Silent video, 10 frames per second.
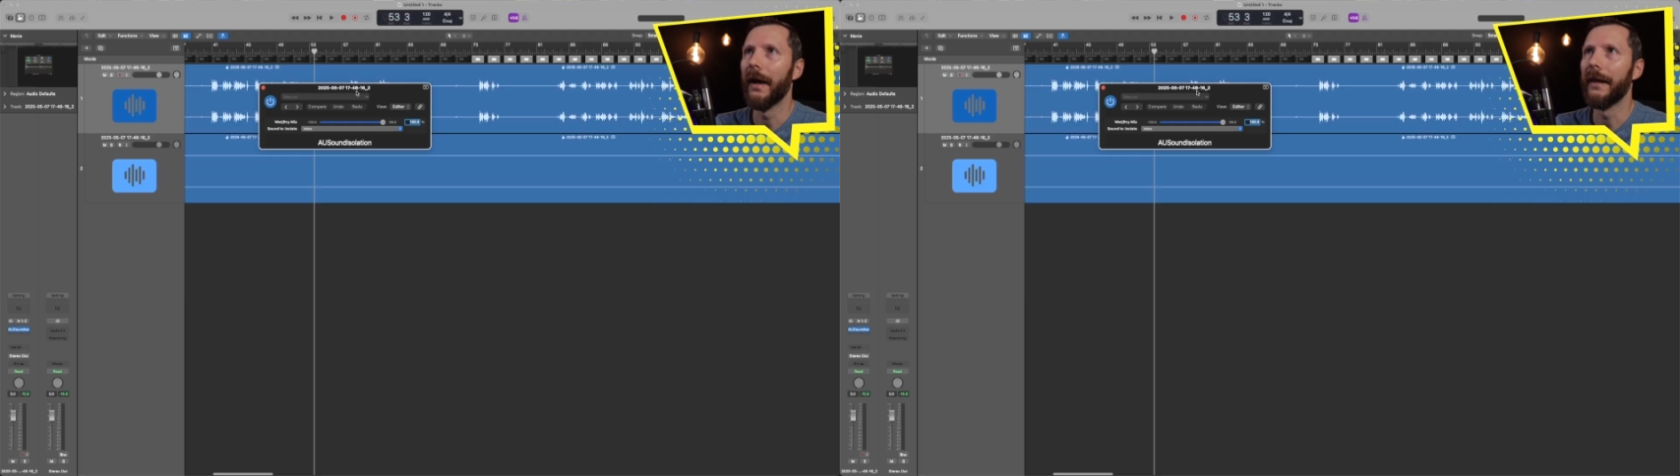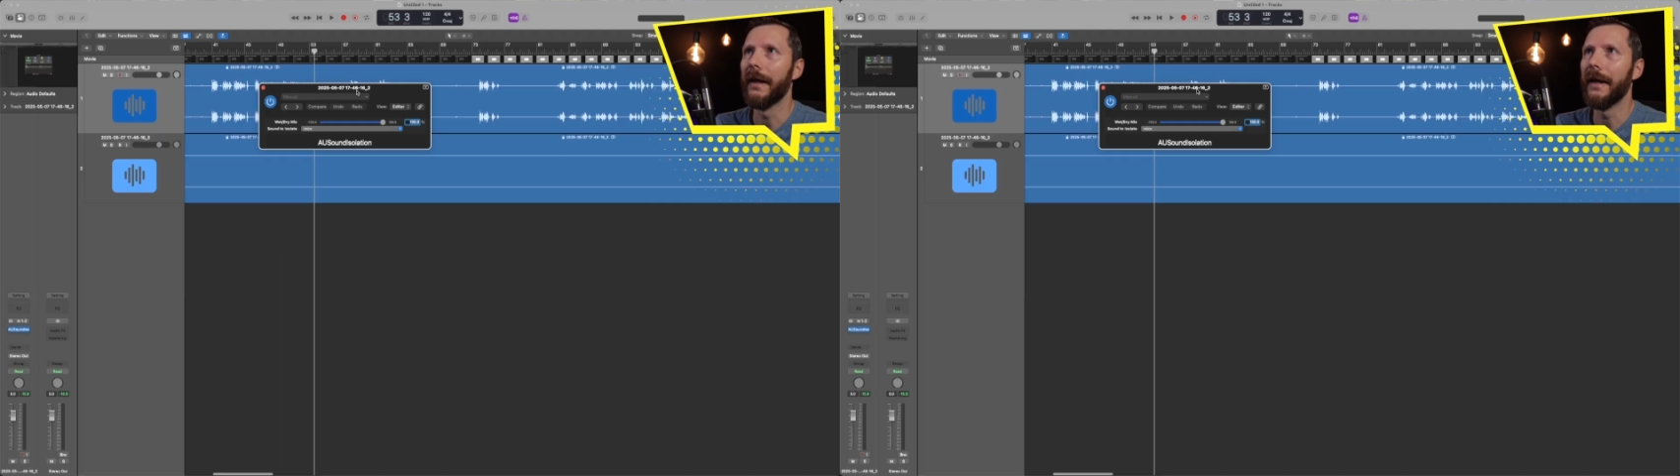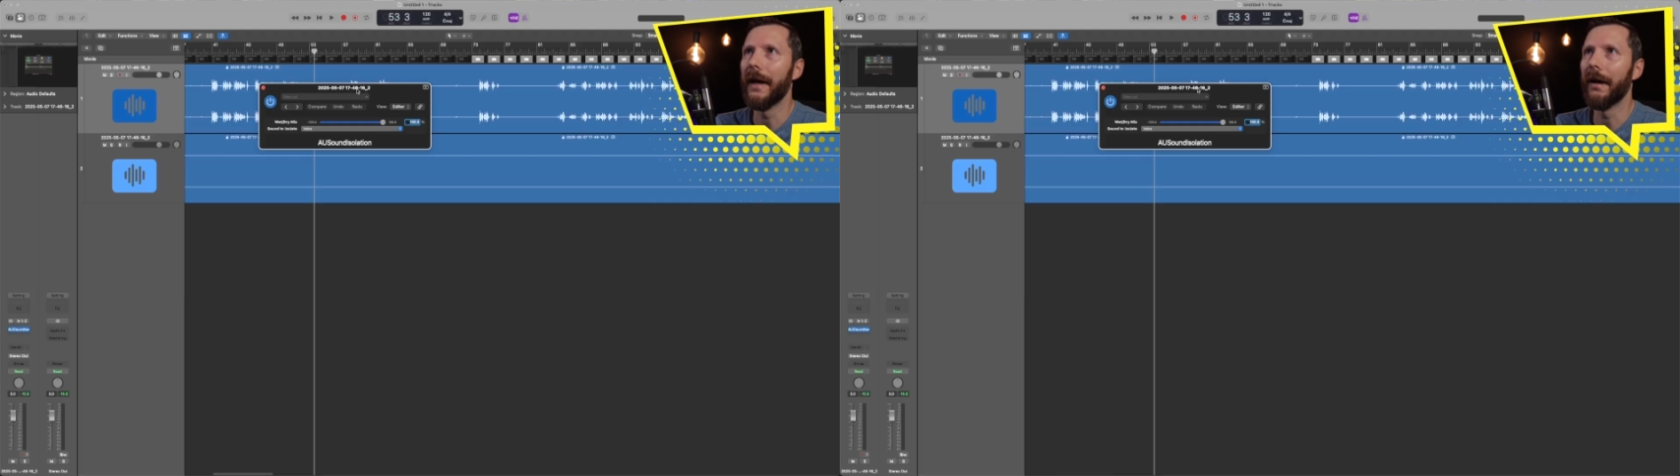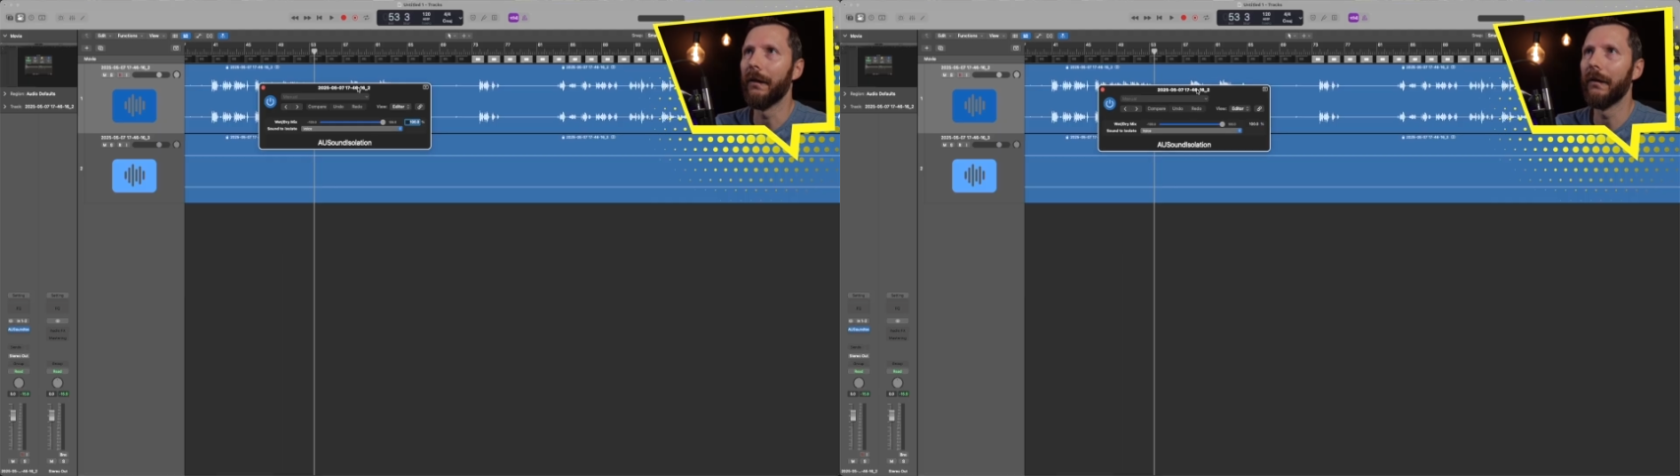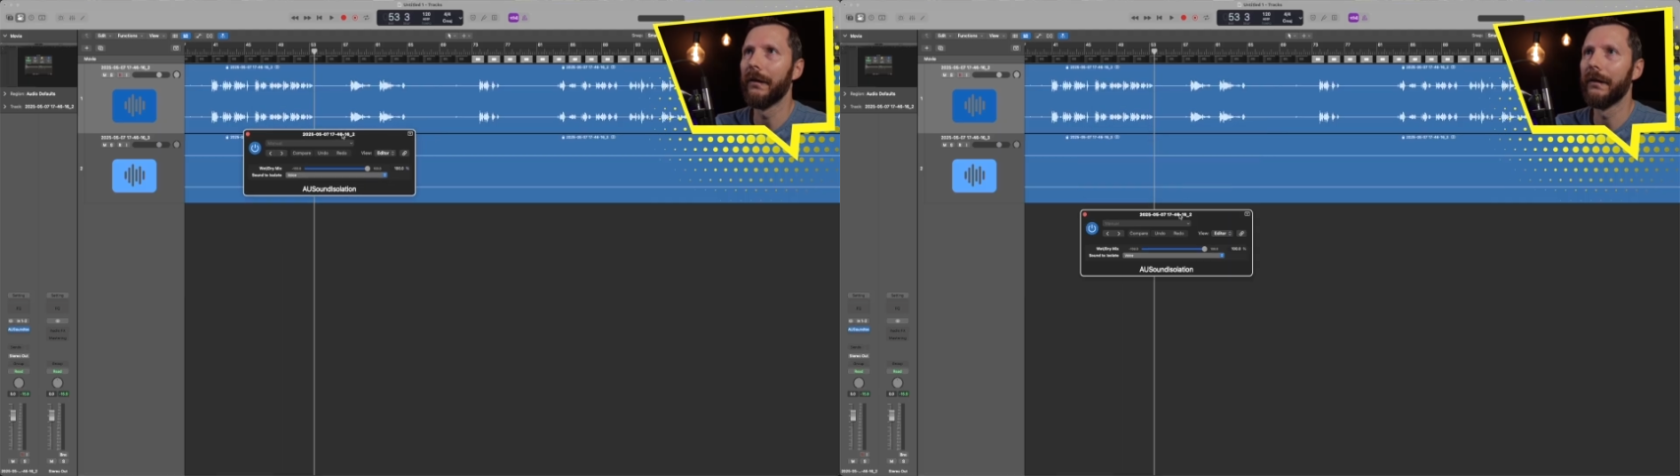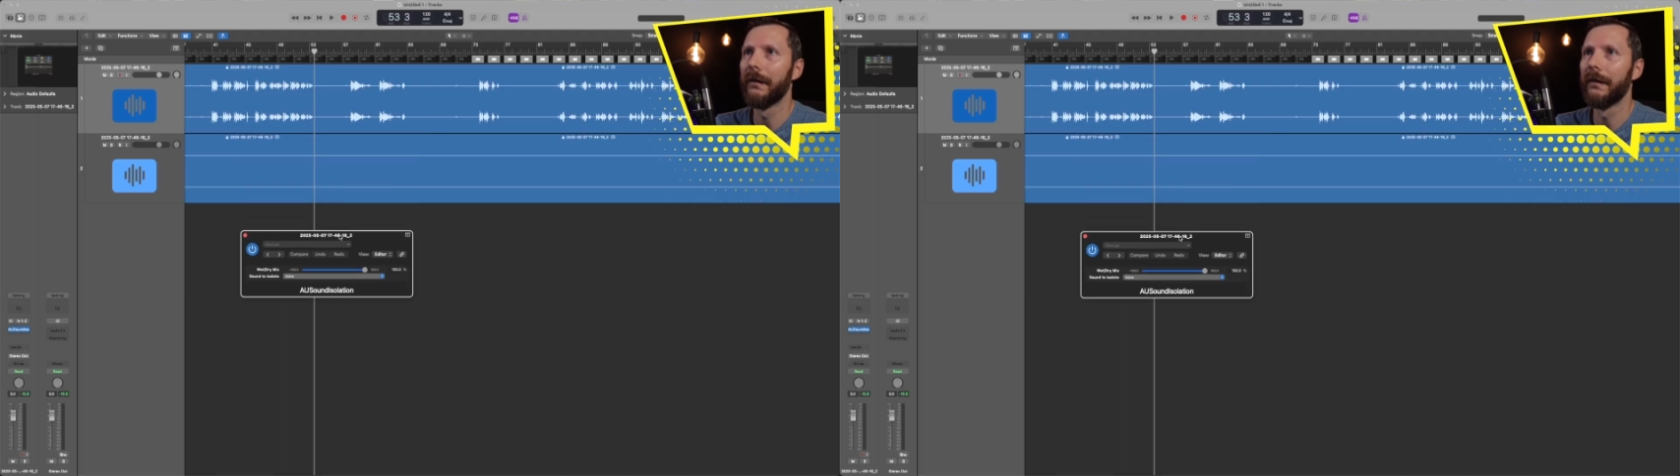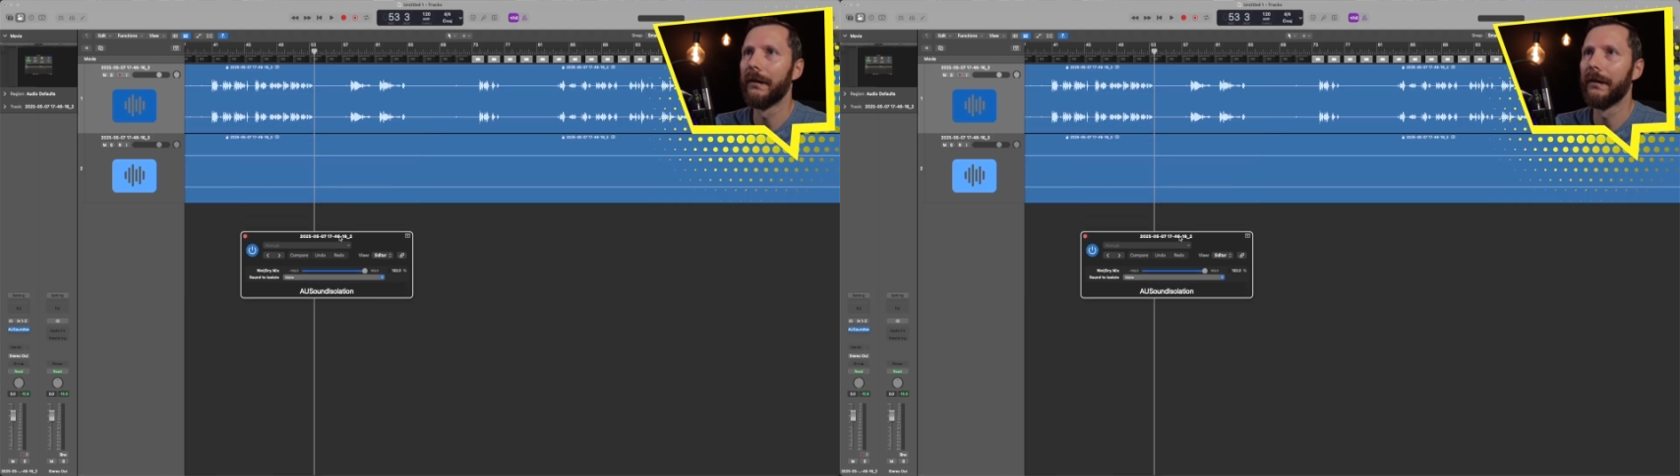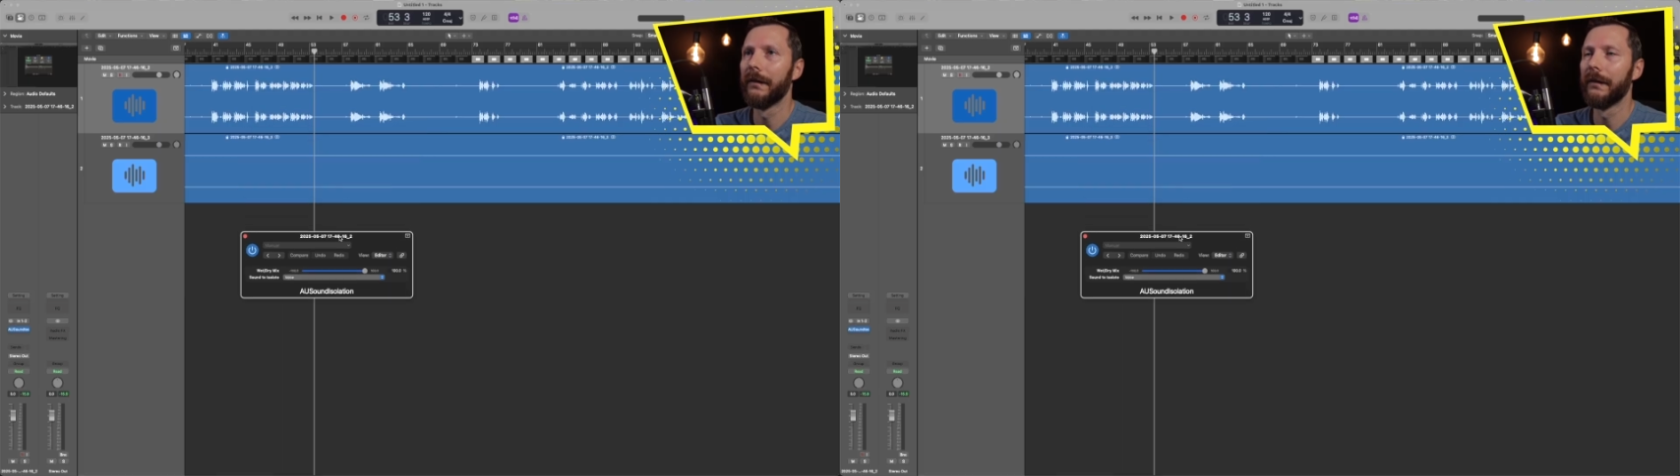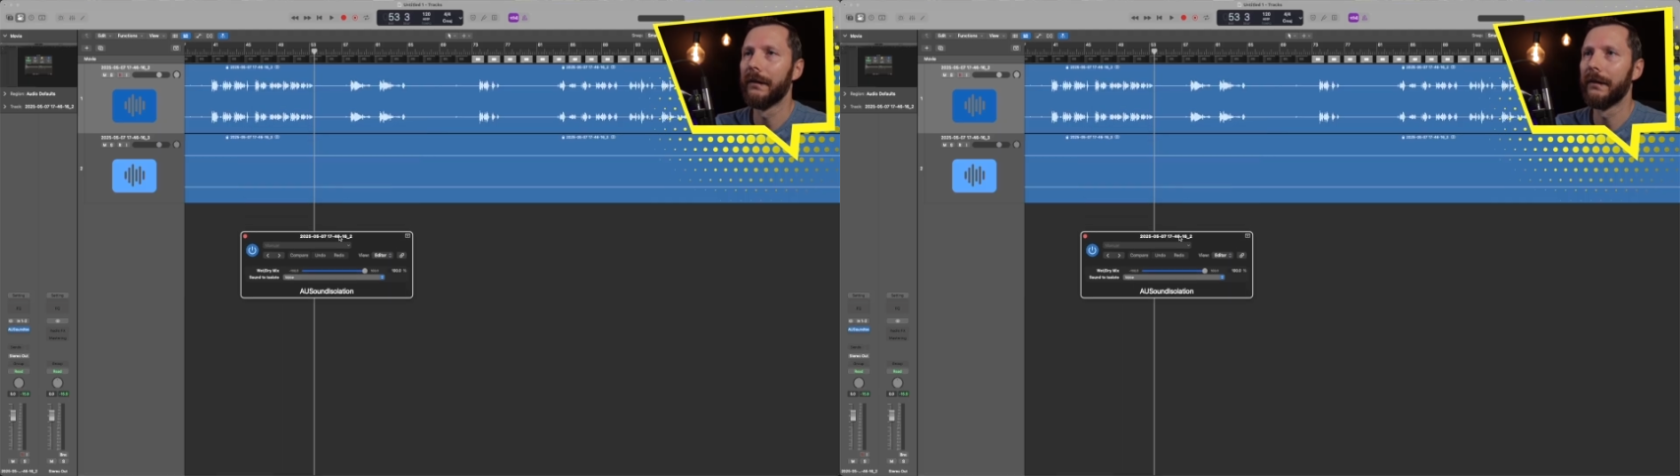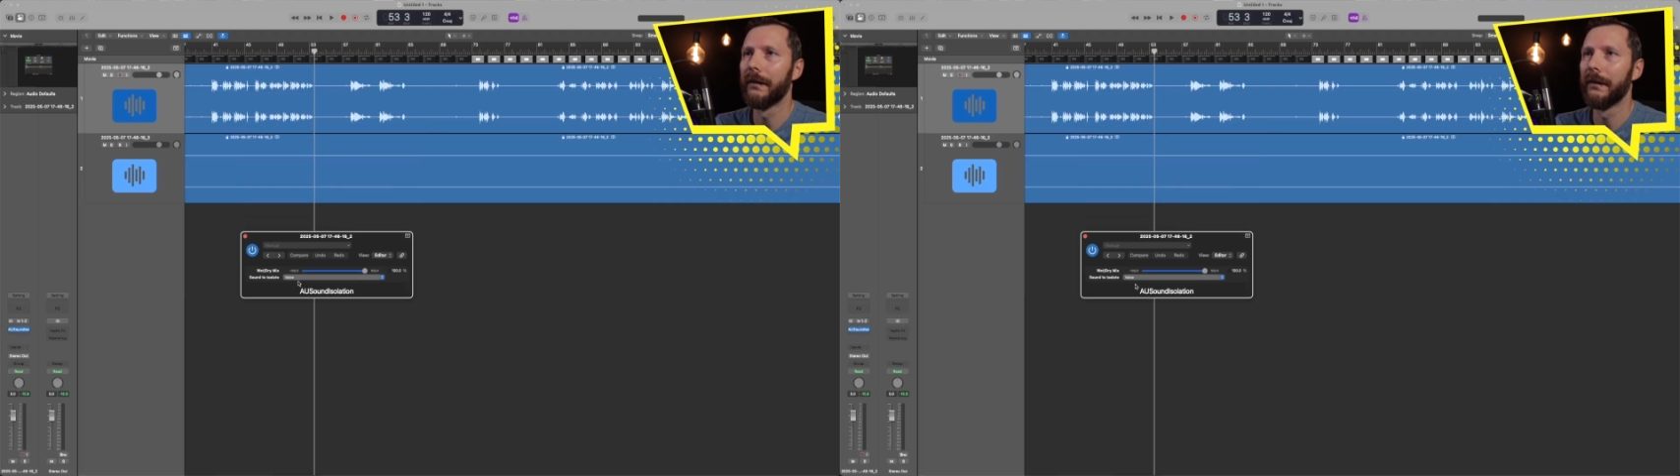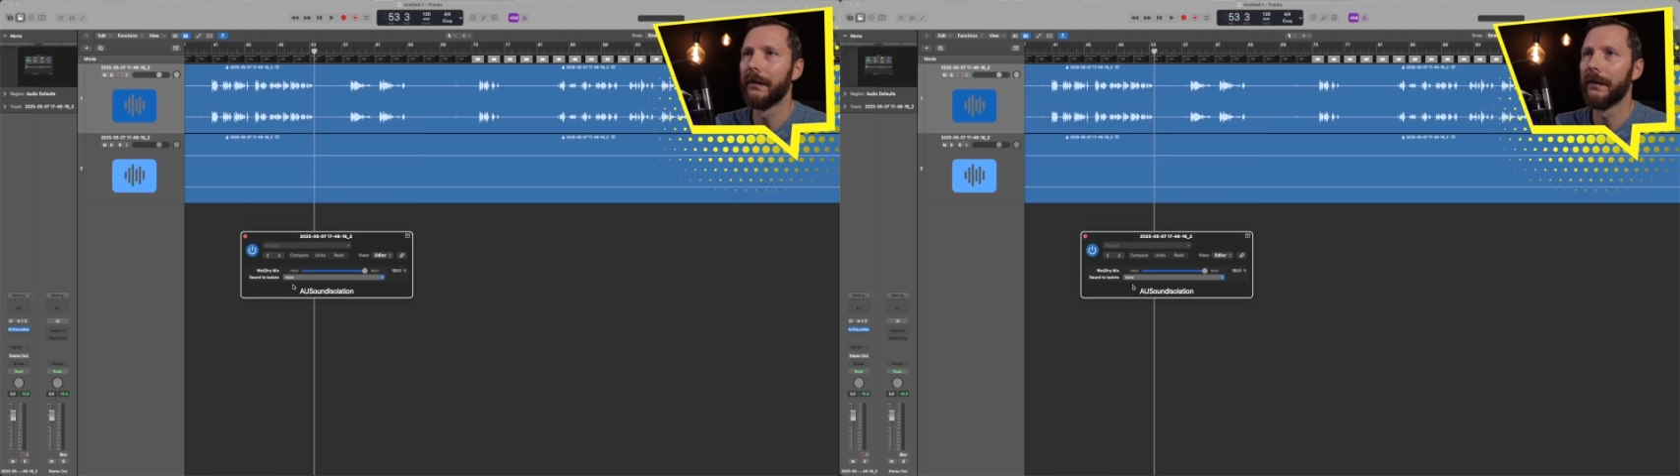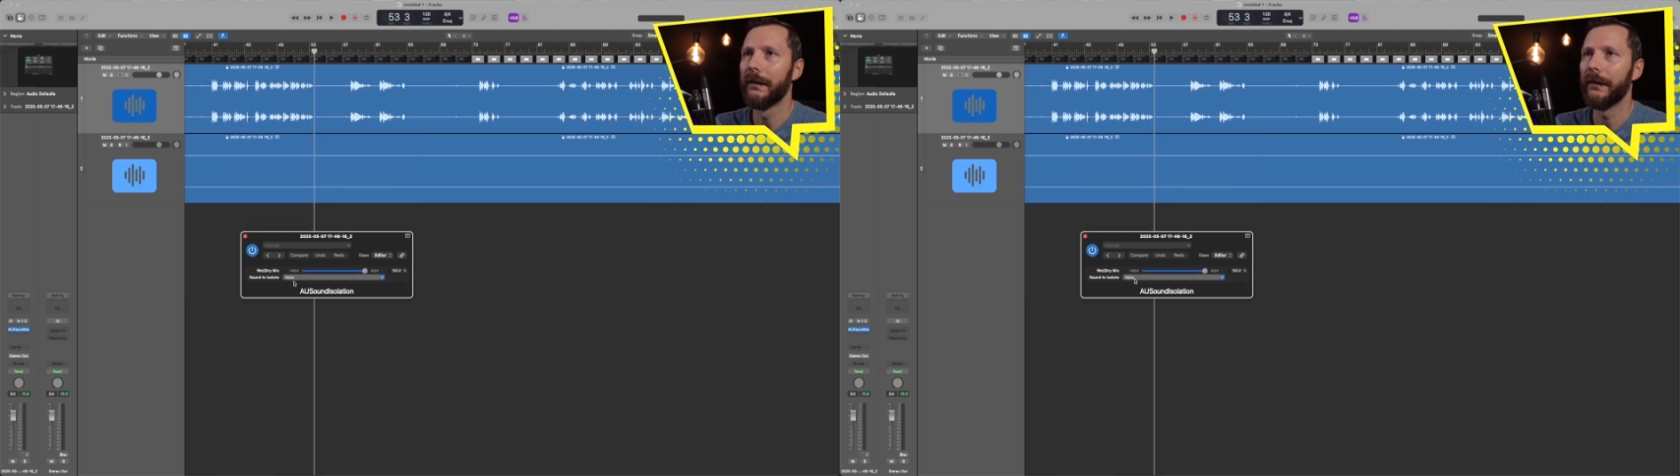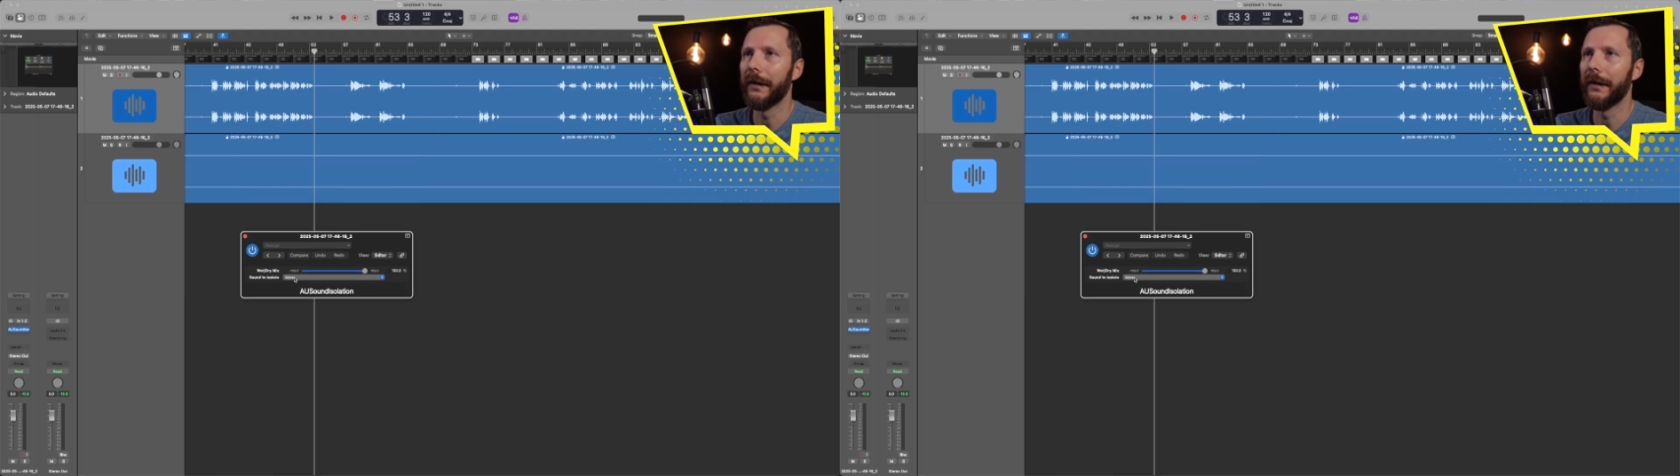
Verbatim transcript: And then now you